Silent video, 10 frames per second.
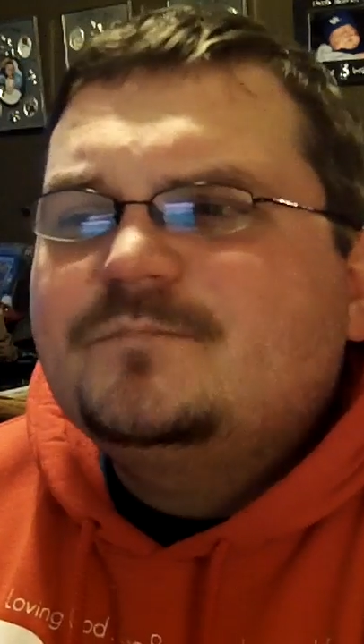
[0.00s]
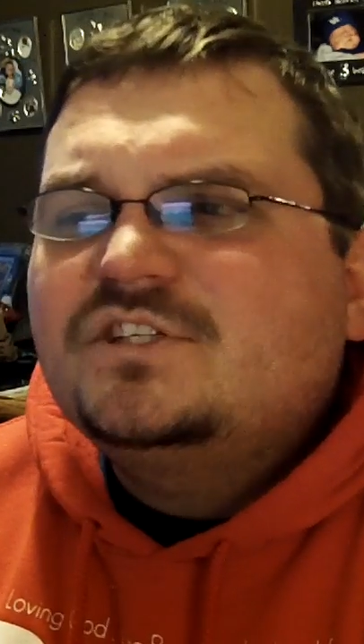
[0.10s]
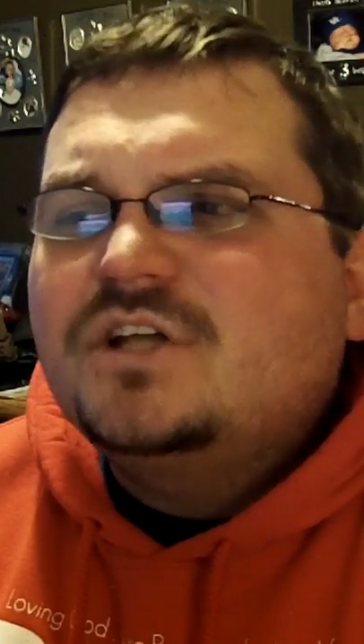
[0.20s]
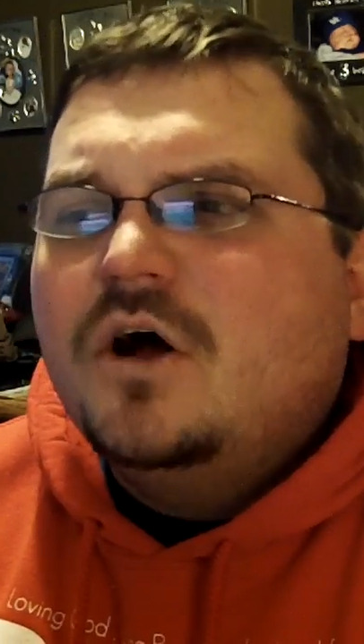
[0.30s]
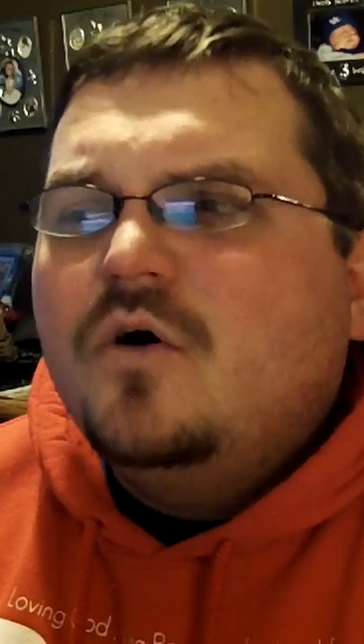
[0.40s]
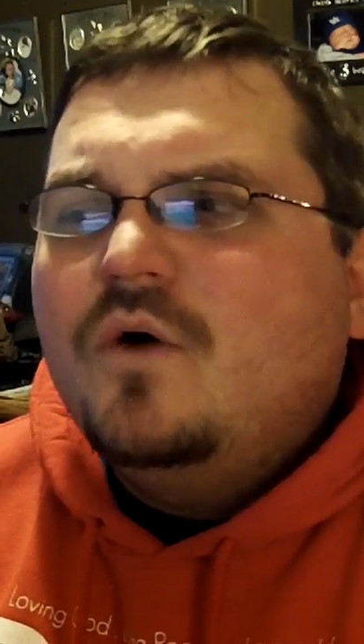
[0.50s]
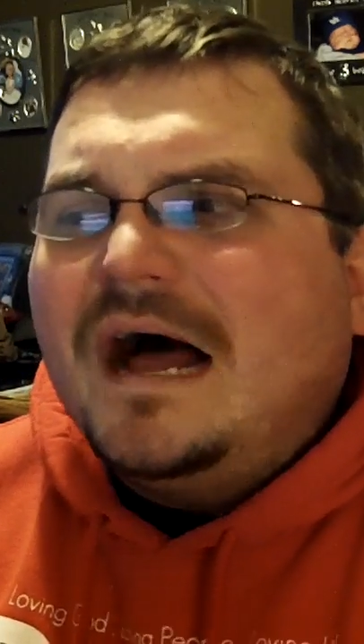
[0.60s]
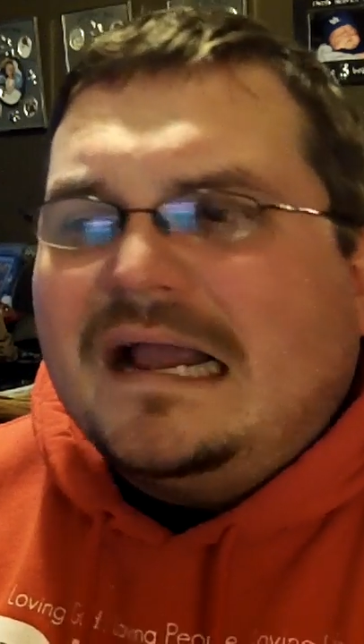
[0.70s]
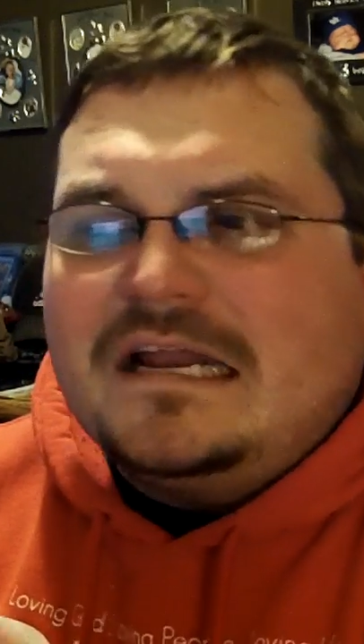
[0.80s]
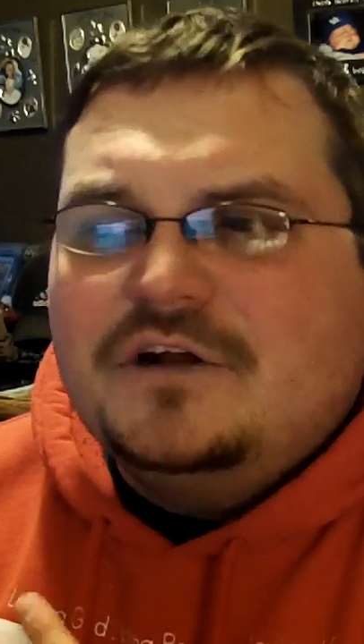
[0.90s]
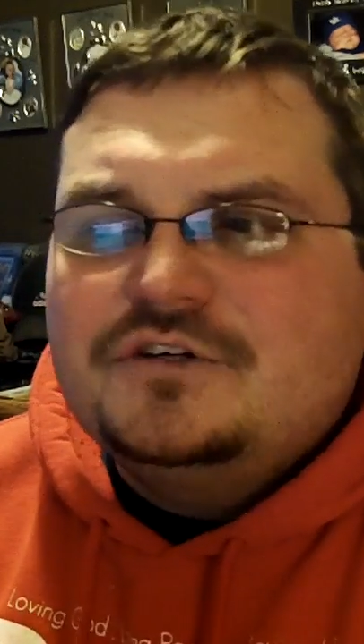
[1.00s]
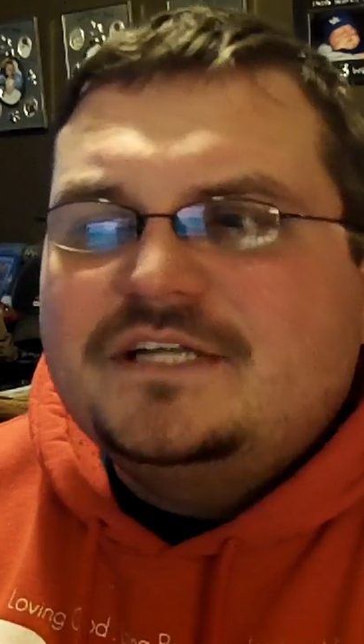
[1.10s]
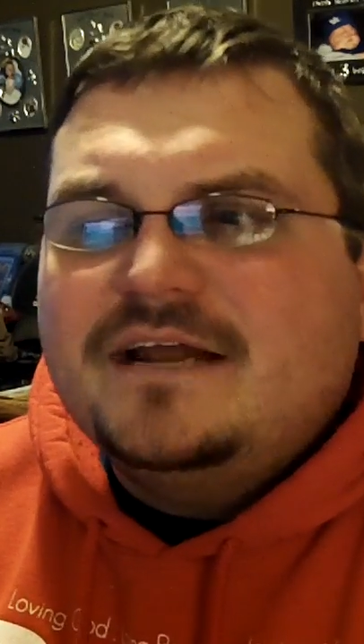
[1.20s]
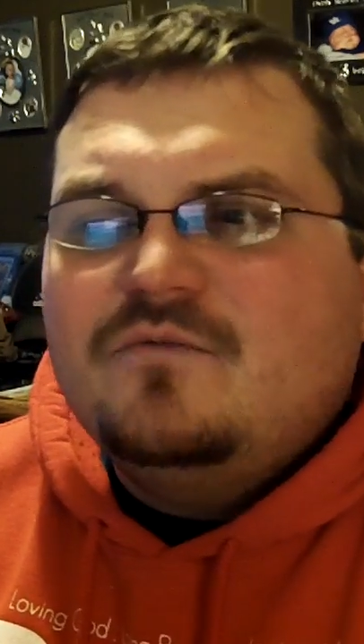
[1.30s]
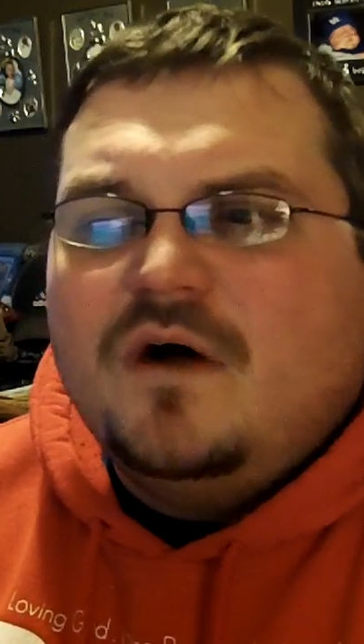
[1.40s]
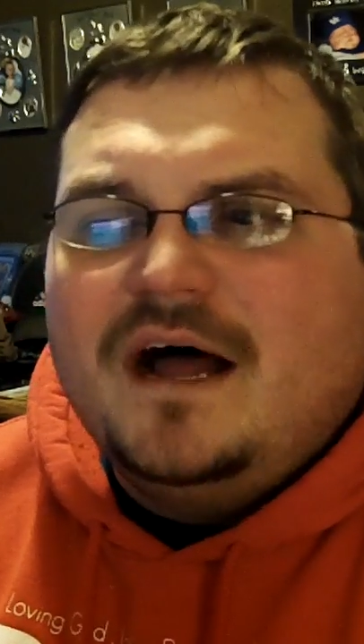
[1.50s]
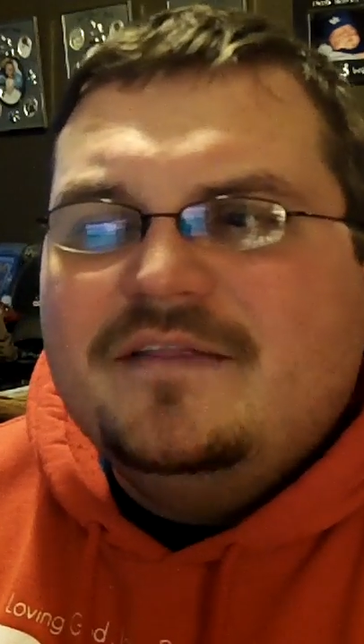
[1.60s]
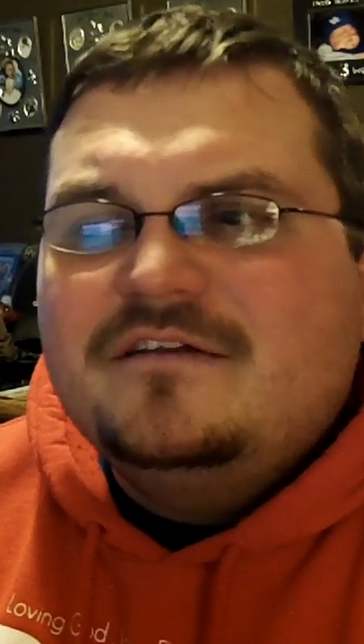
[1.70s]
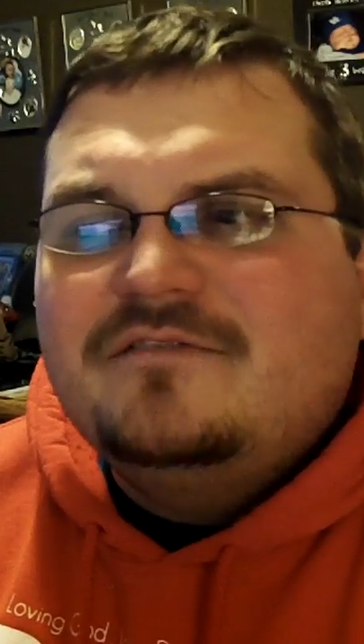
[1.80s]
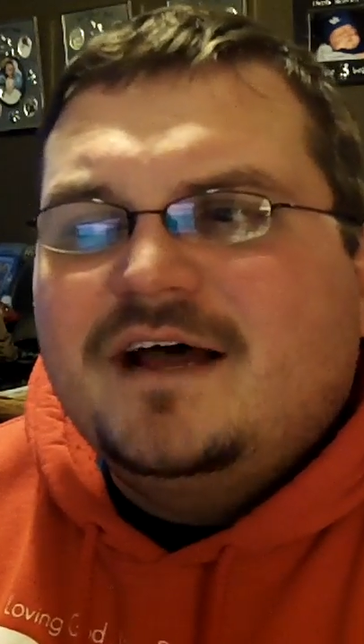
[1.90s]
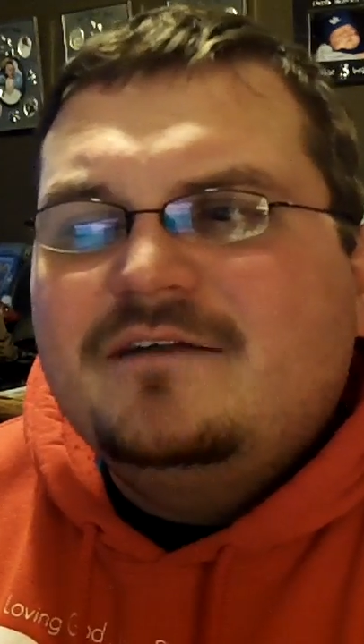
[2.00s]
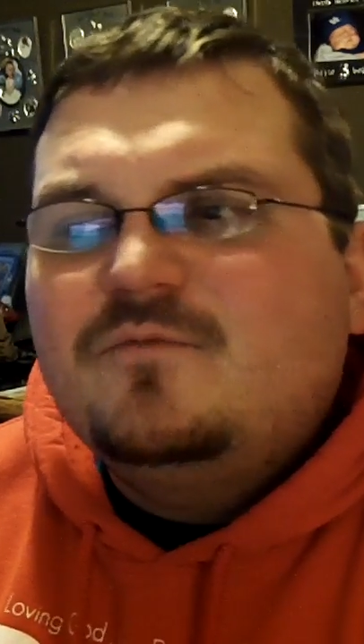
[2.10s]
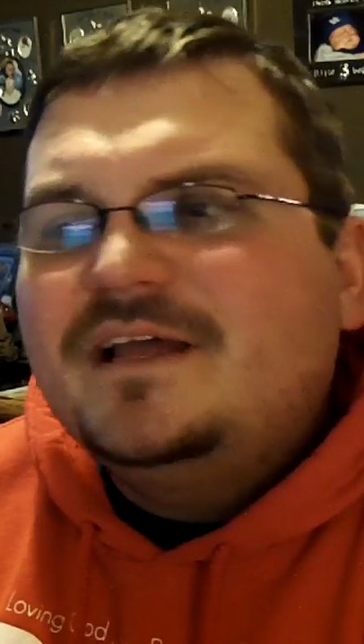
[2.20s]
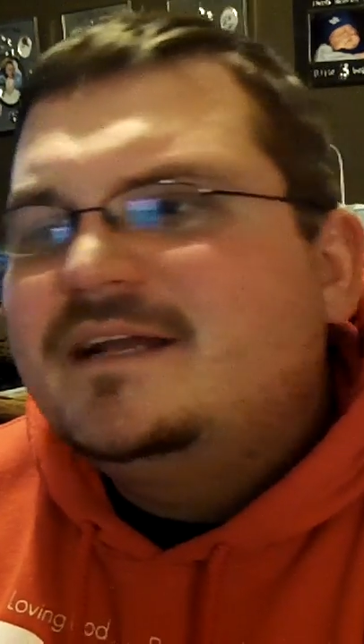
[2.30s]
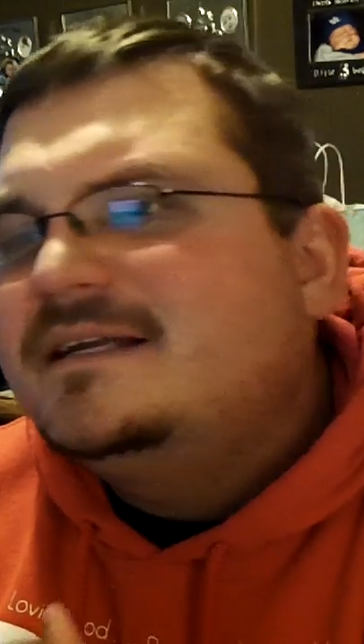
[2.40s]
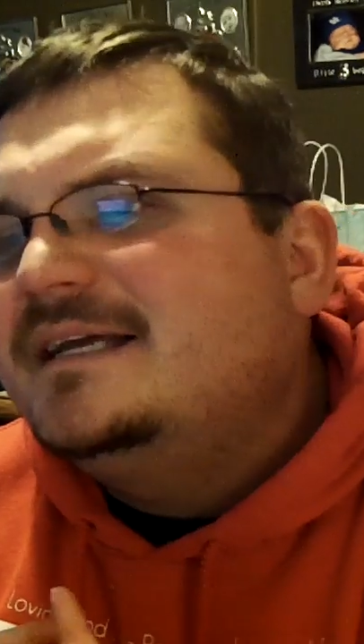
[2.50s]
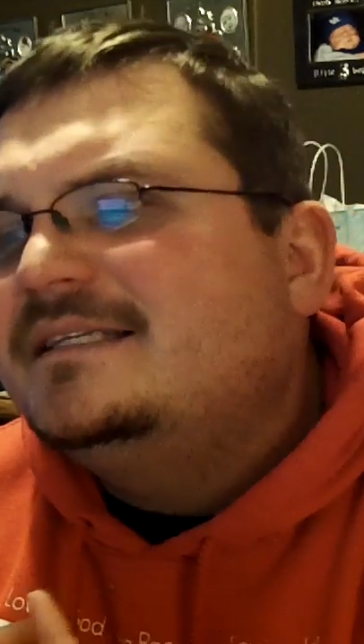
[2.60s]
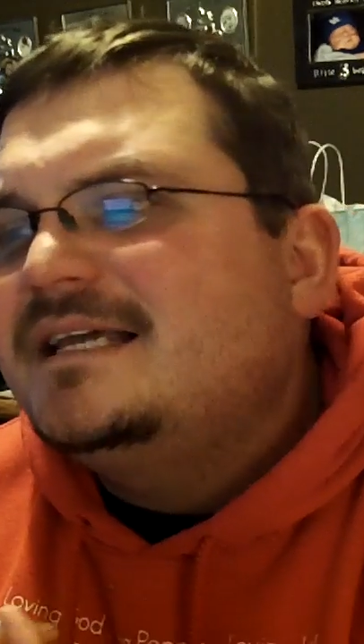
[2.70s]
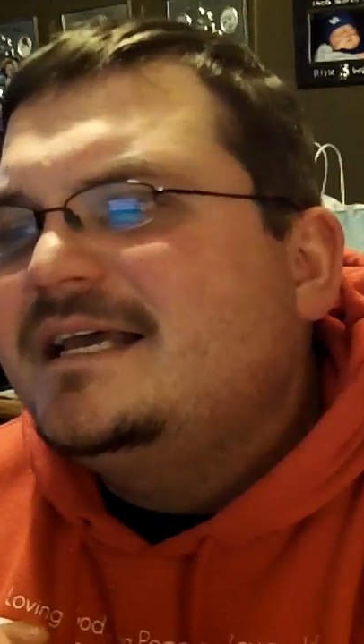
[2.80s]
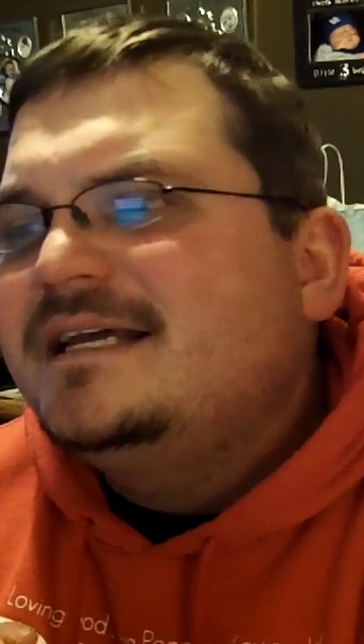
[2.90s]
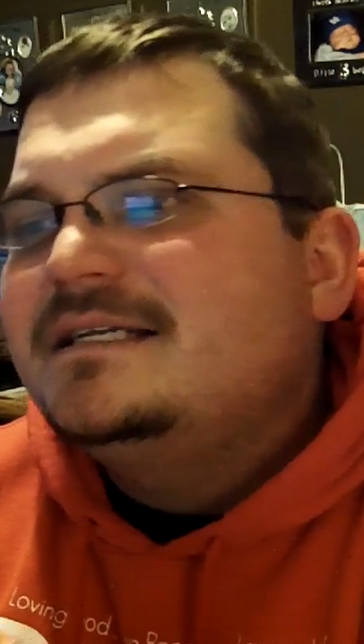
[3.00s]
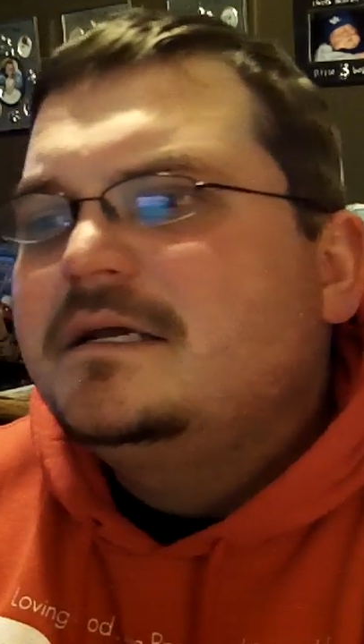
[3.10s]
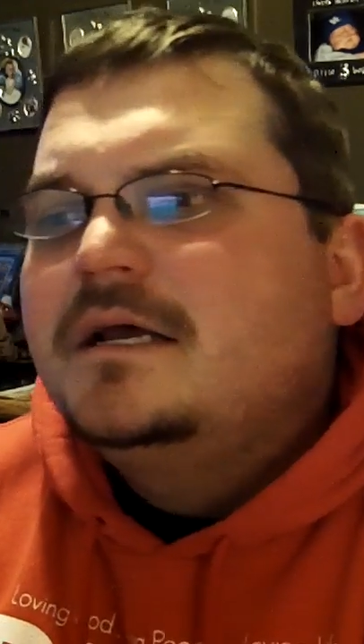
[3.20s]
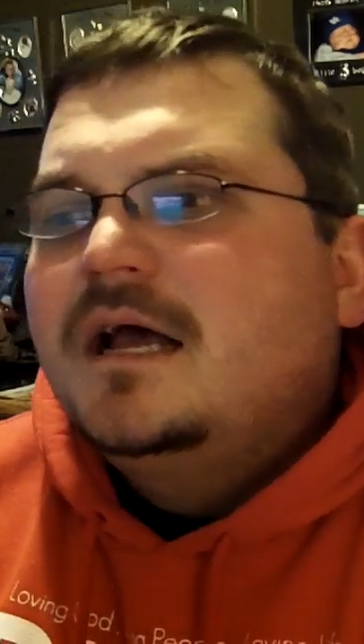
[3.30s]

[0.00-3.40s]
So I can understand why the Divine Wind gets hit.